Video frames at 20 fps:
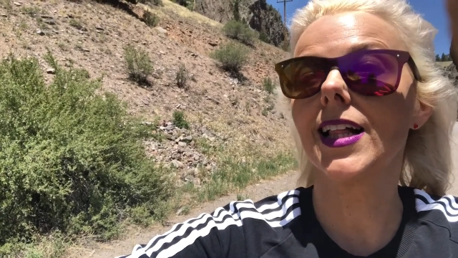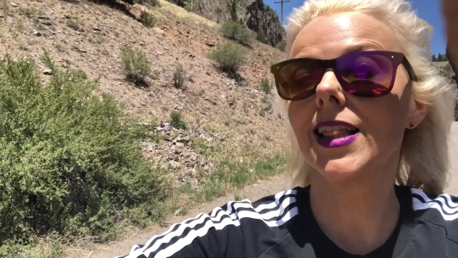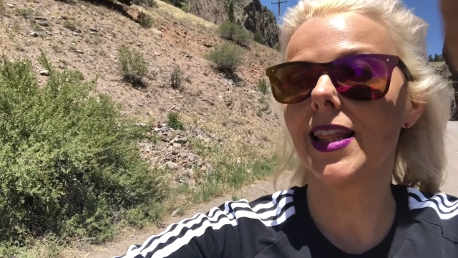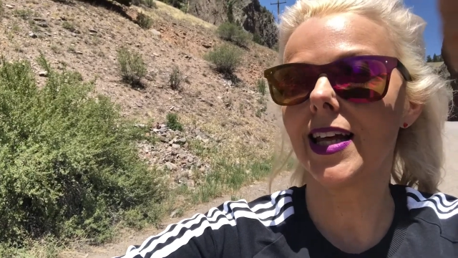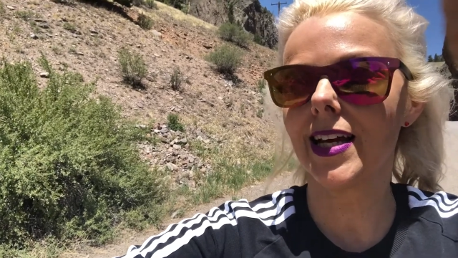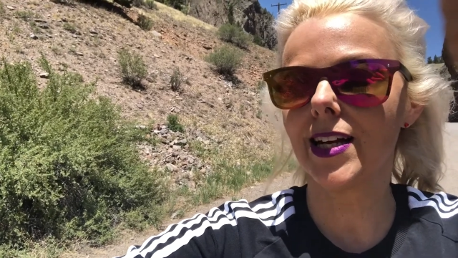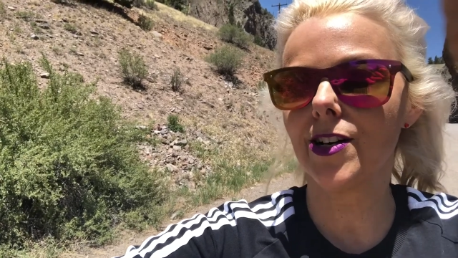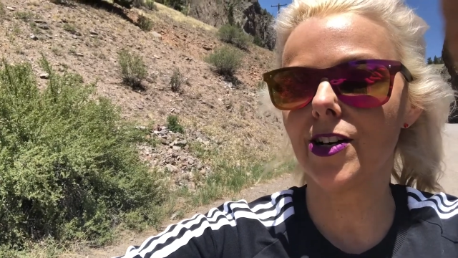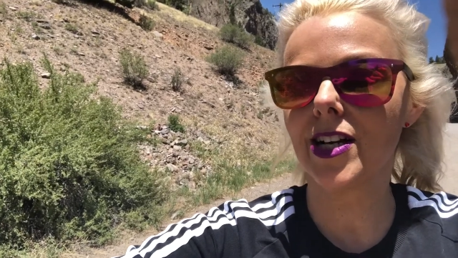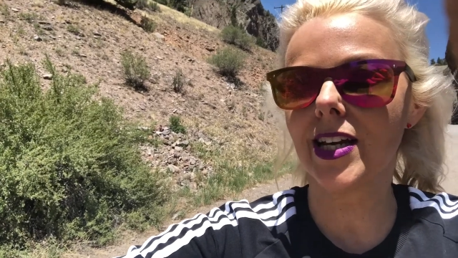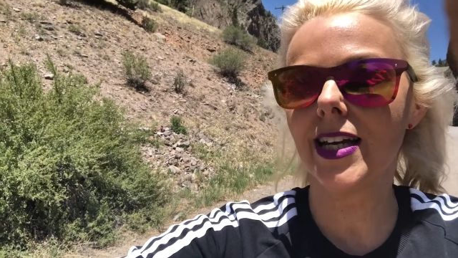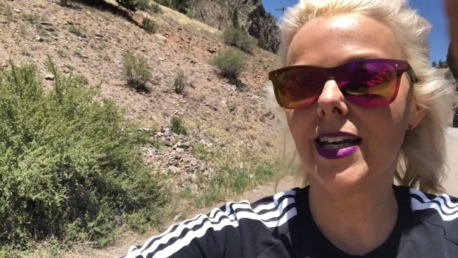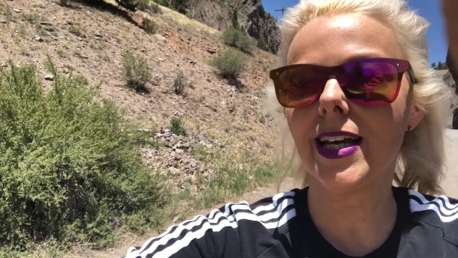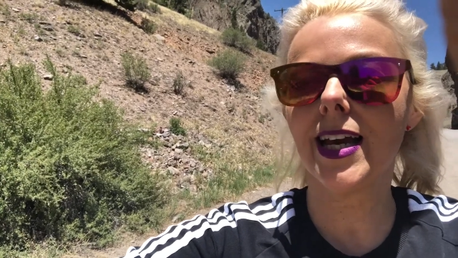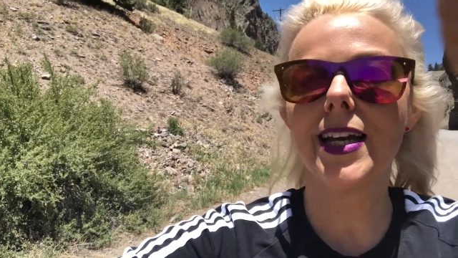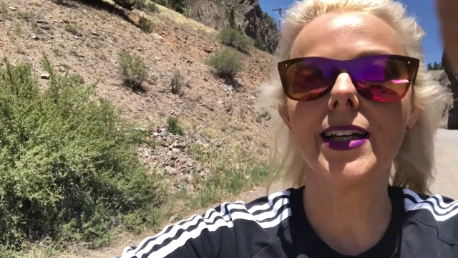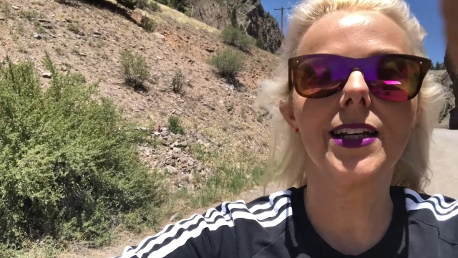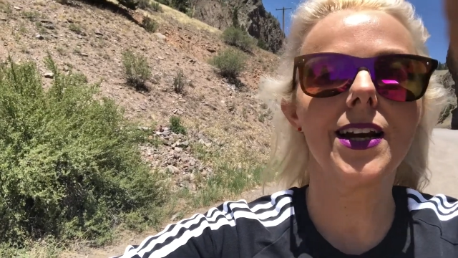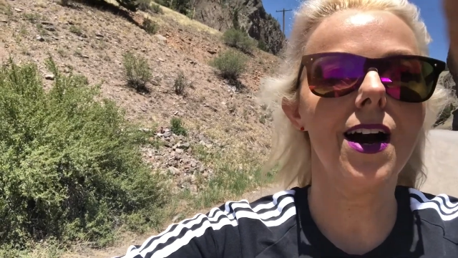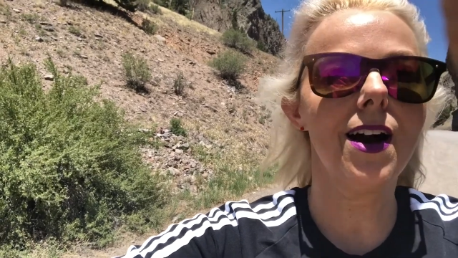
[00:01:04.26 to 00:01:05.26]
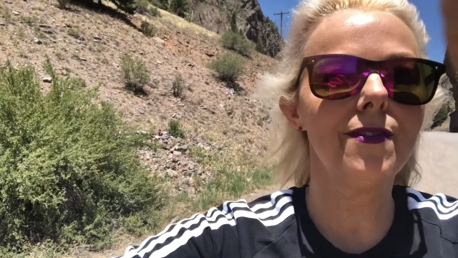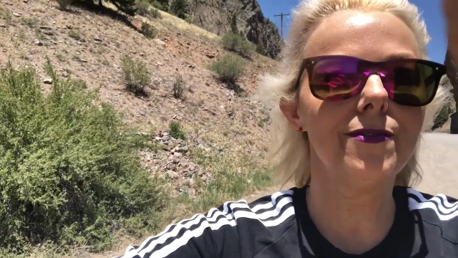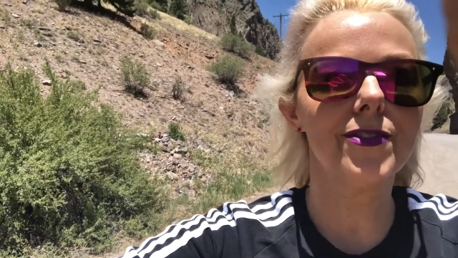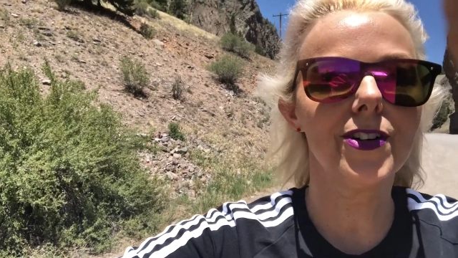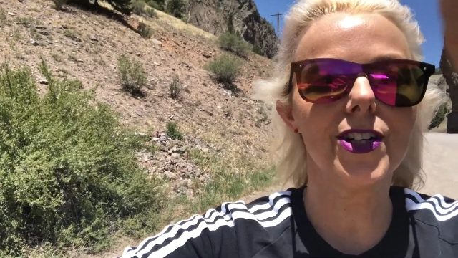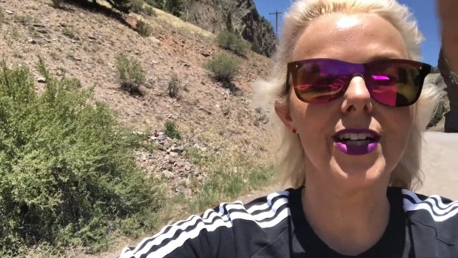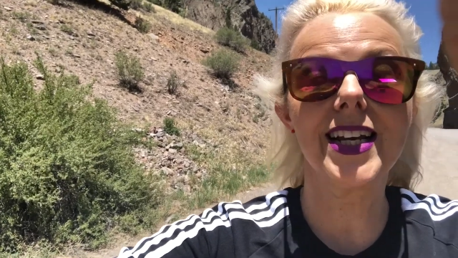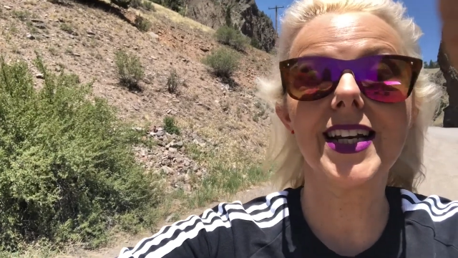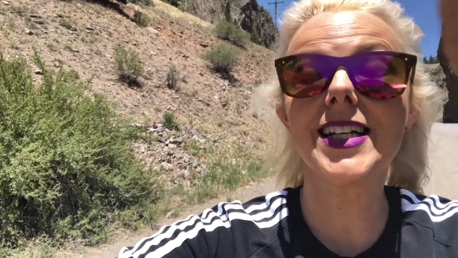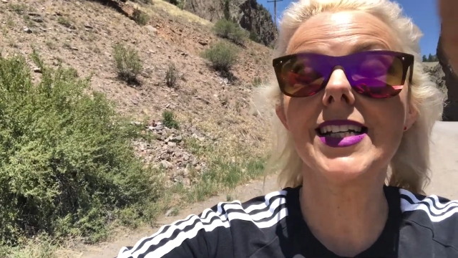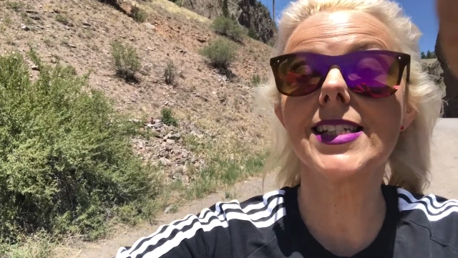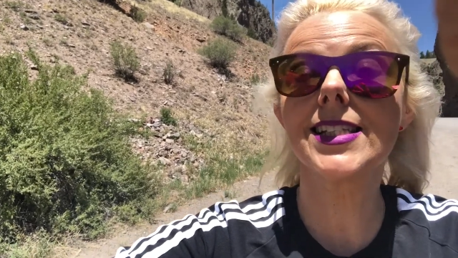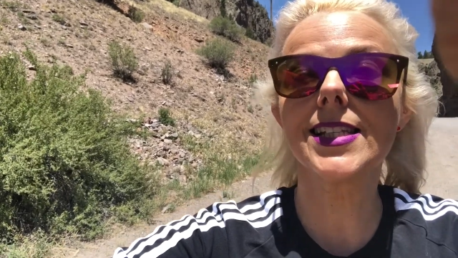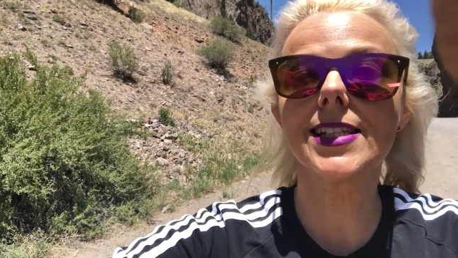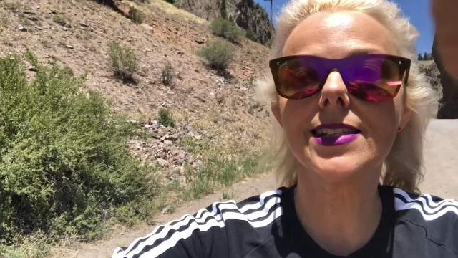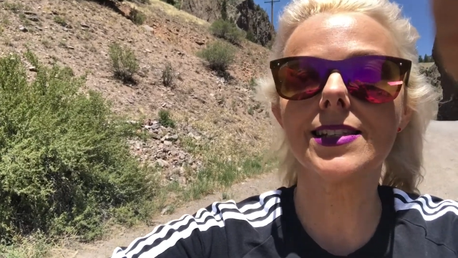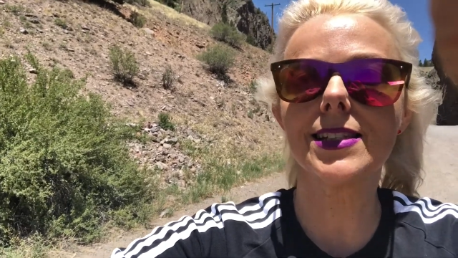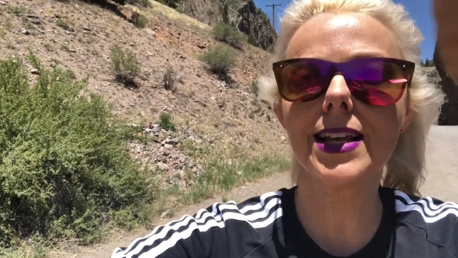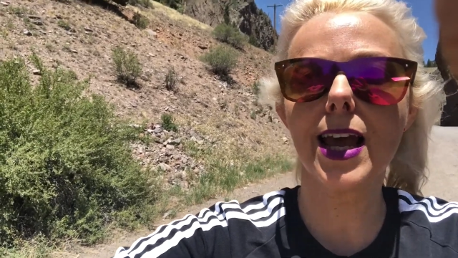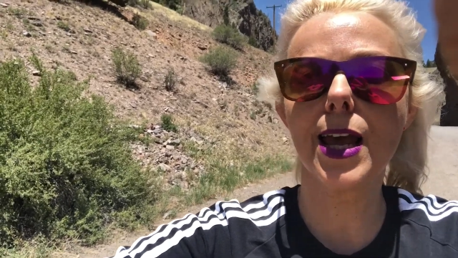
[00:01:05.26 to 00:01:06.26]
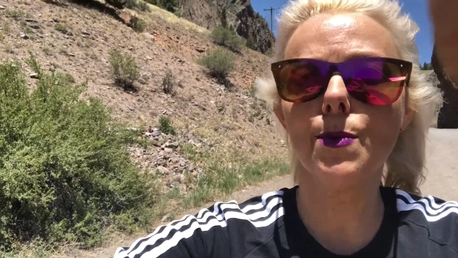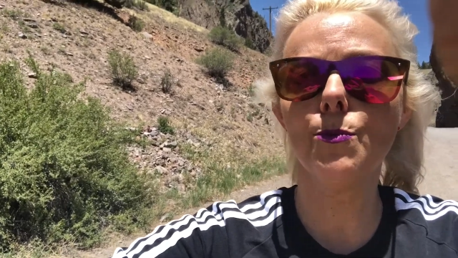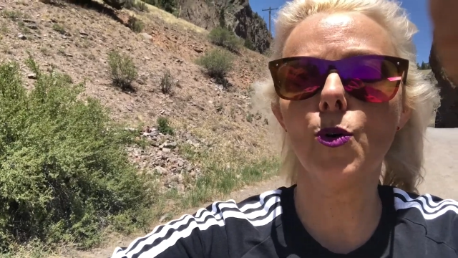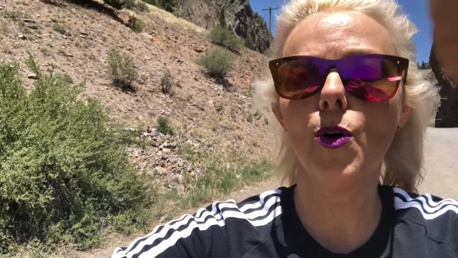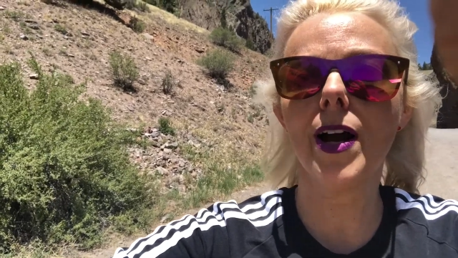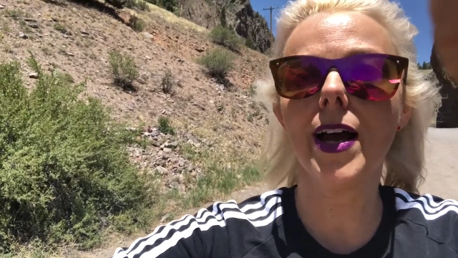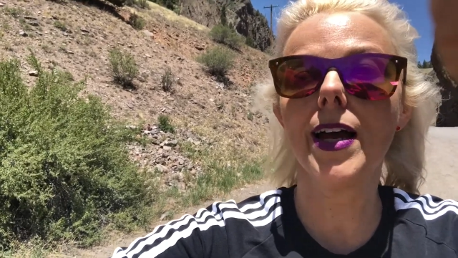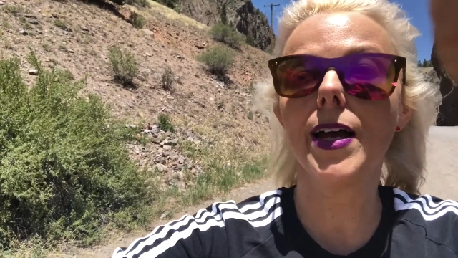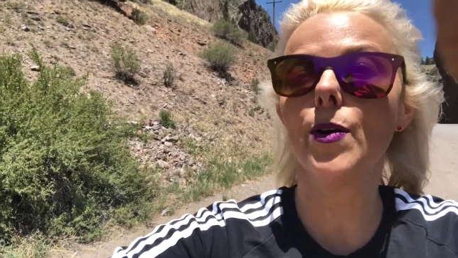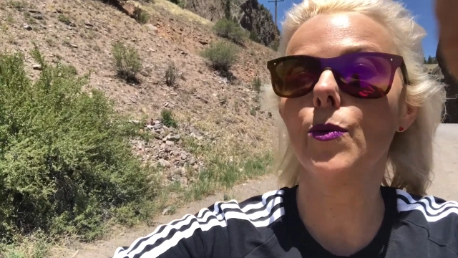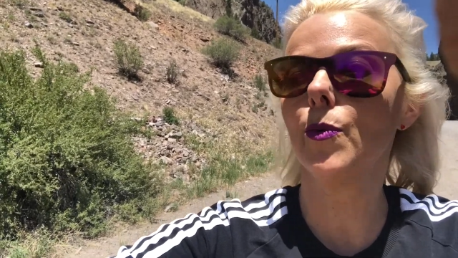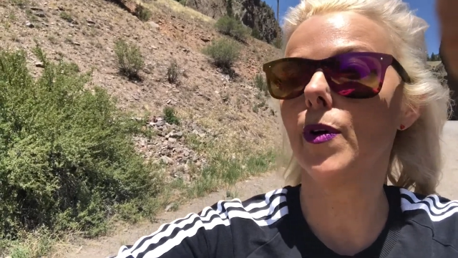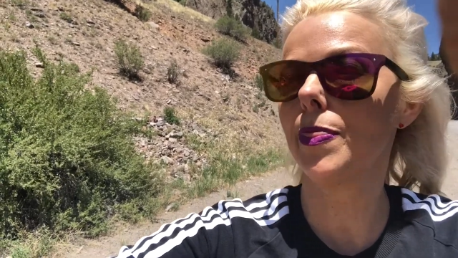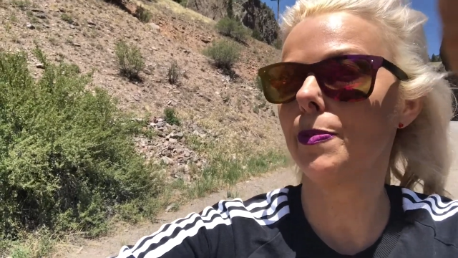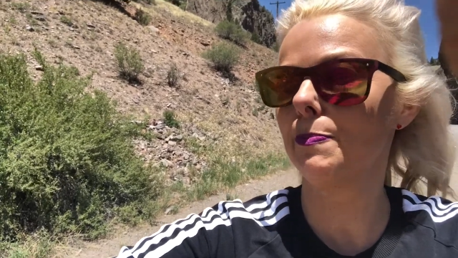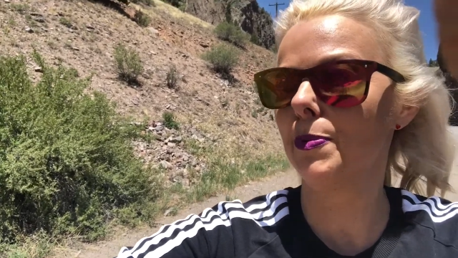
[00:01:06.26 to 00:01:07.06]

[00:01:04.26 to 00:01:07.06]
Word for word: clarity and comfort. And it's the same way with